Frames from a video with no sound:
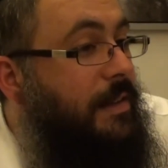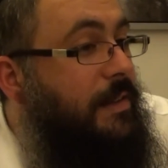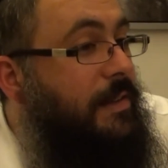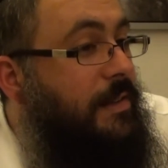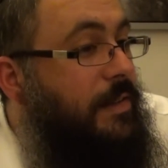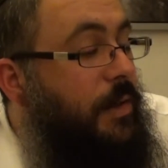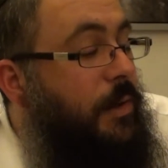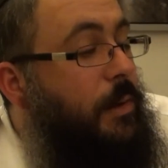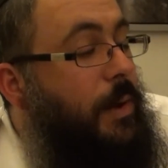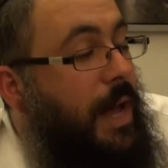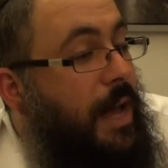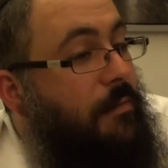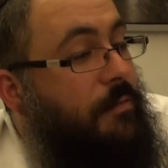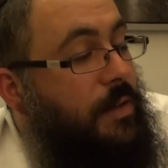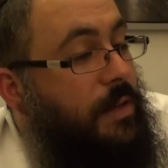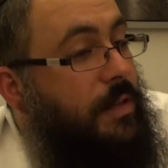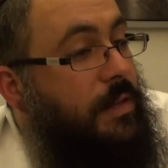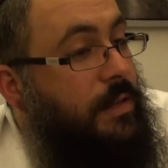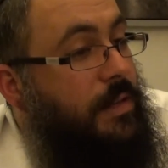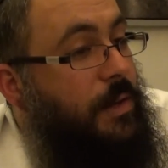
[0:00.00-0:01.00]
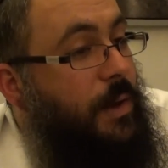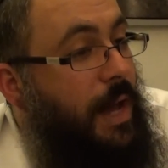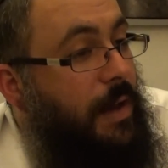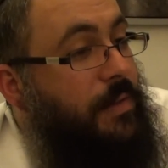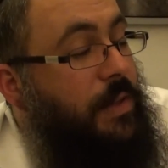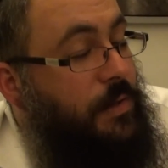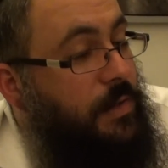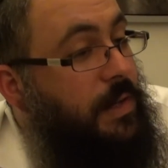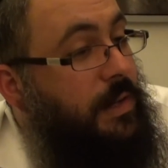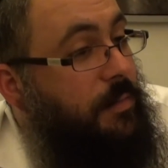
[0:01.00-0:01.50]
So you have
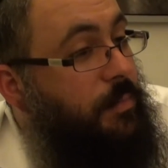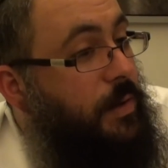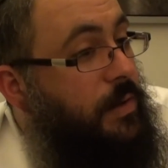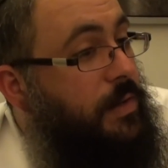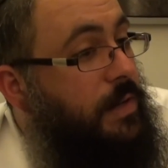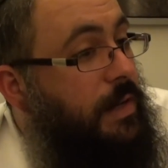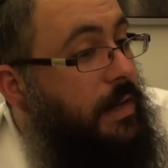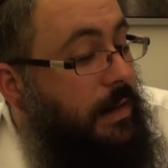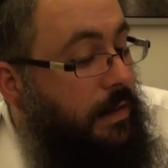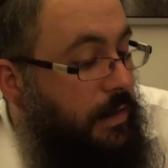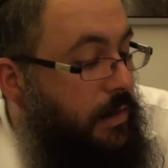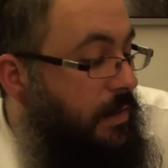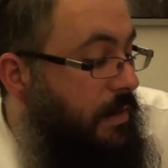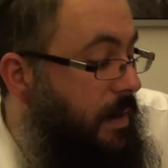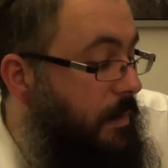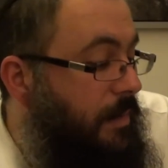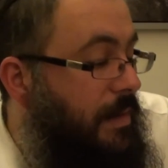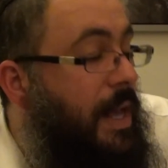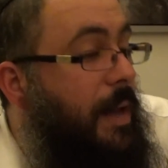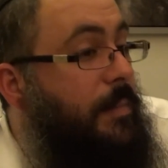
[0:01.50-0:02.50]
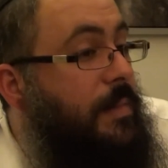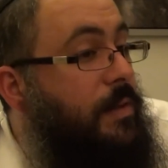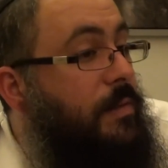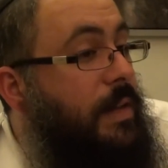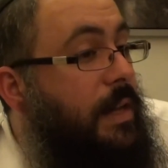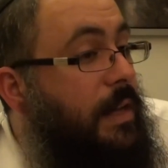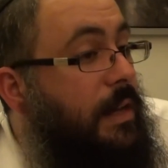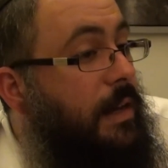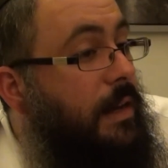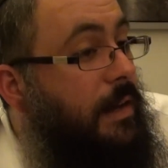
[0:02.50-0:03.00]
such an expression in English. Sometimes you
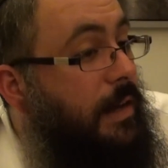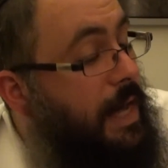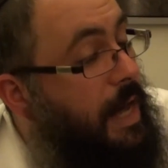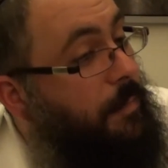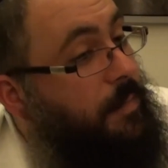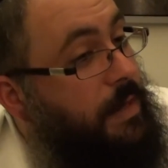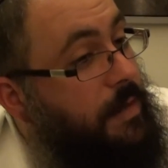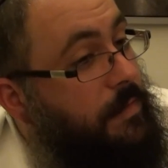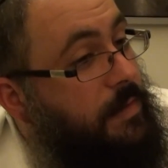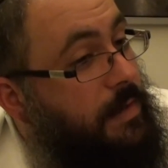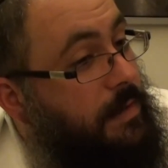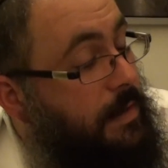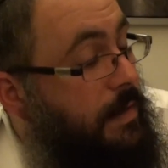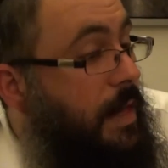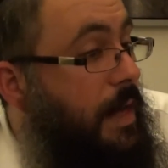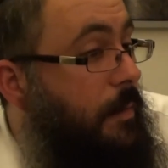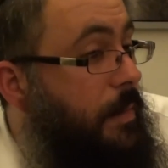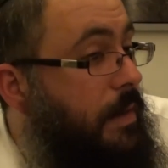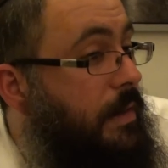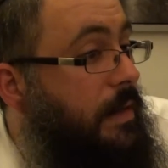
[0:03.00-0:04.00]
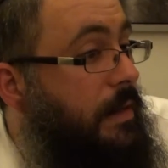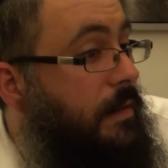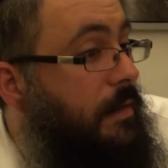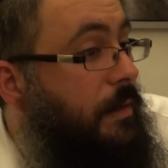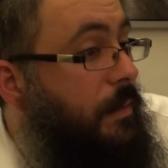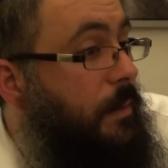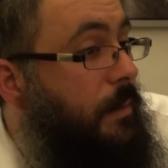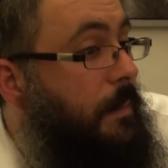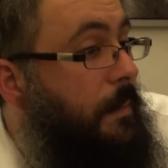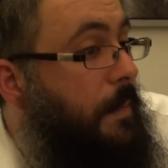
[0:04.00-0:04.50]
take captives; it's a liability to
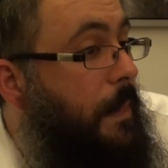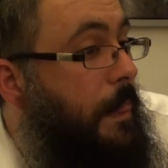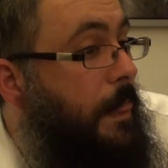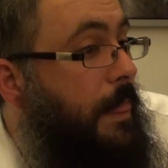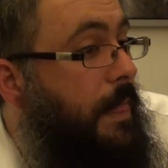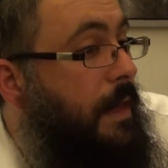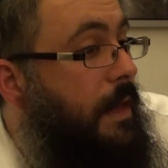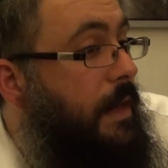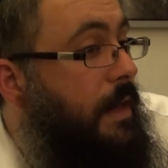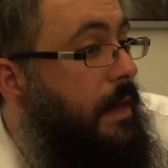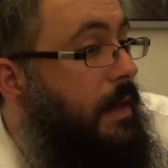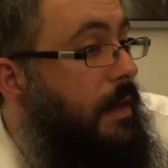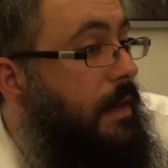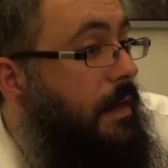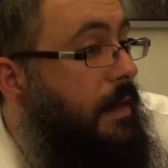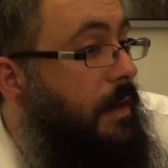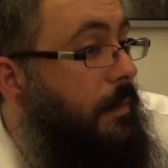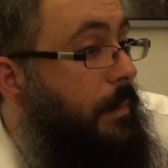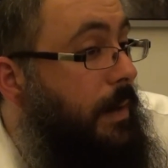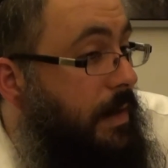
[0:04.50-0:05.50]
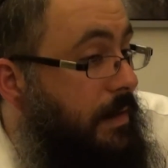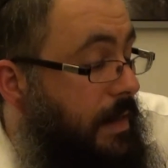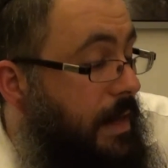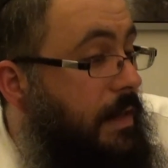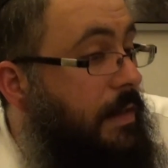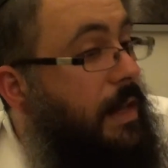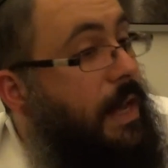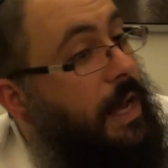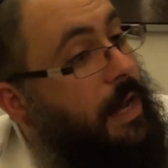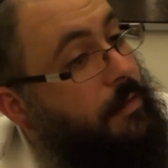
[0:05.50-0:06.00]
you, because
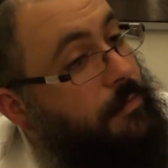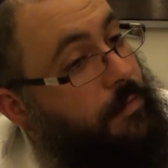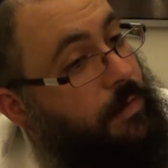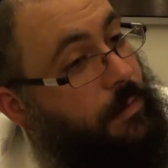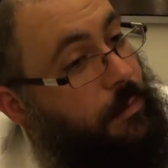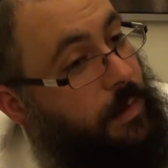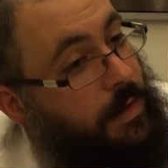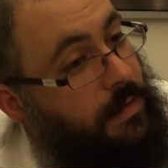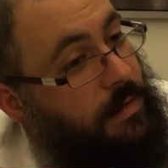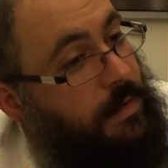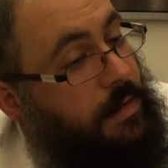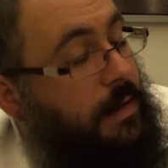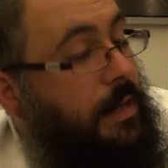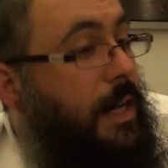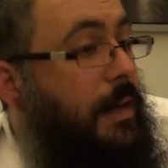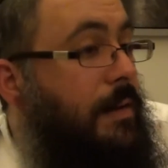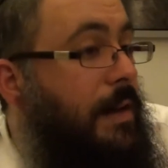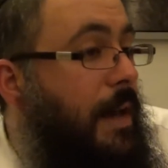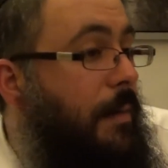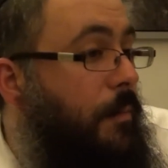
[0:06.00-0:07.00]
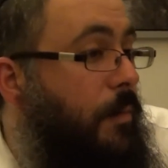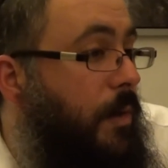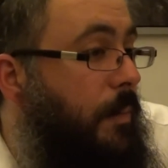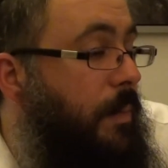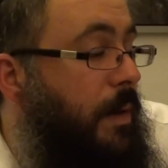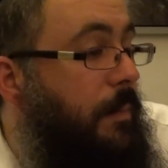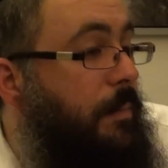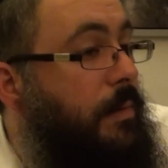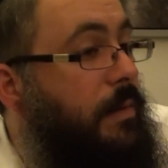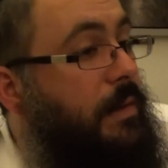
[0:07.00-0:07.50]
then they have a reason to kidnap more
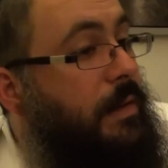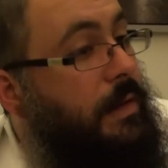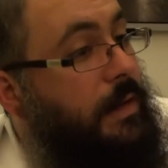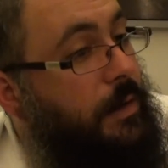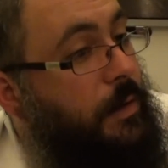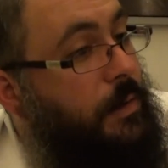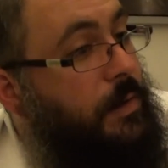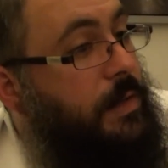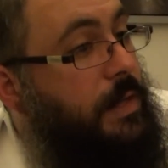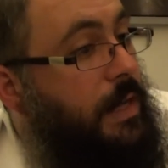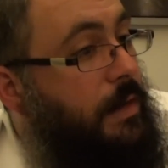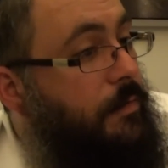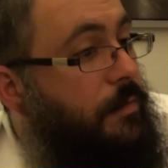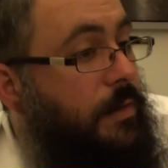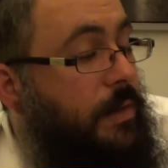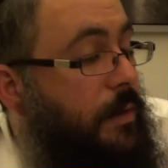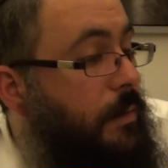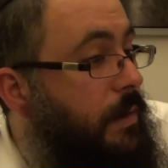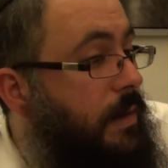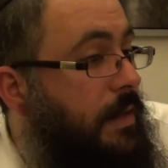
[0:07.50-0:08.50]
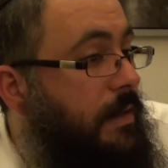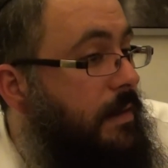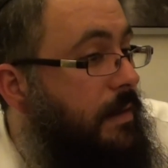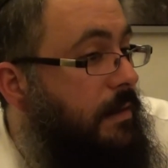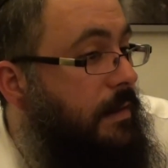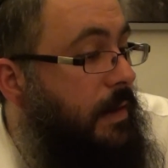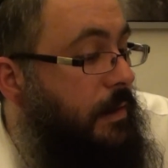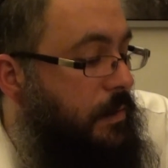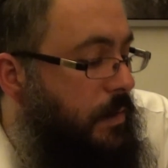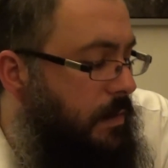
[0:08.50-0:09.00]
people and negotiate for their release,
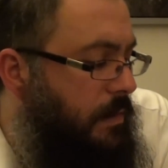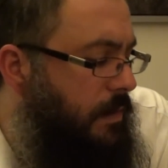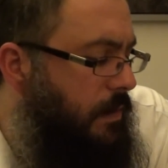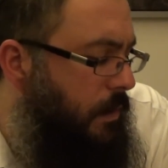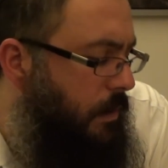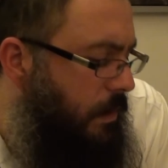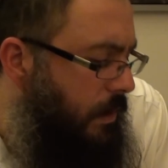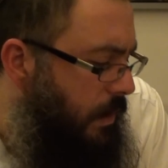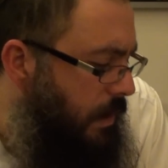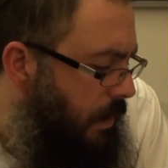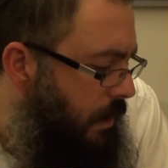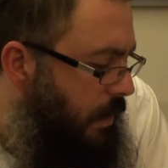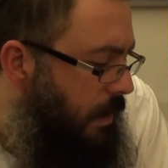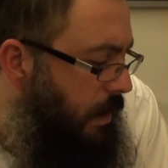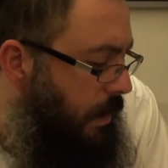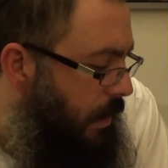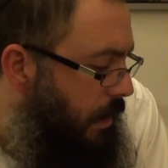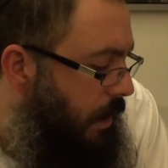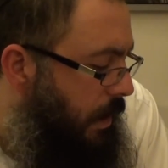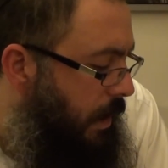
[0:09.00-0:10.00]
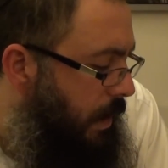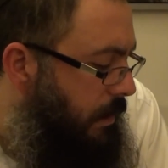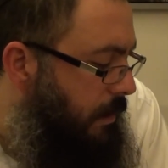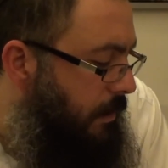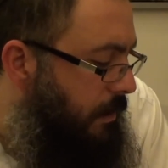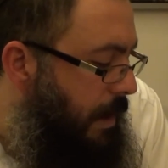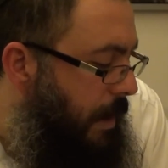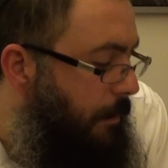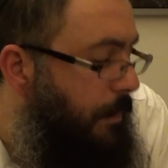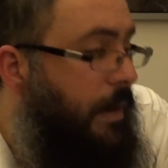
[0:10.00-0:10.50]
etc. So it's
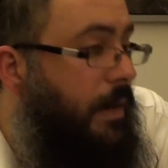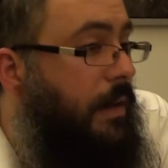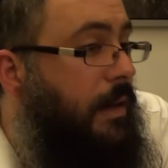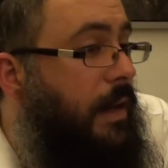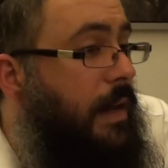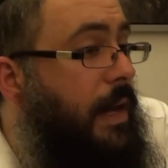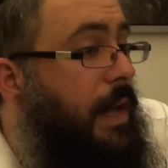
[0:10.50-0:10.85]
a topic.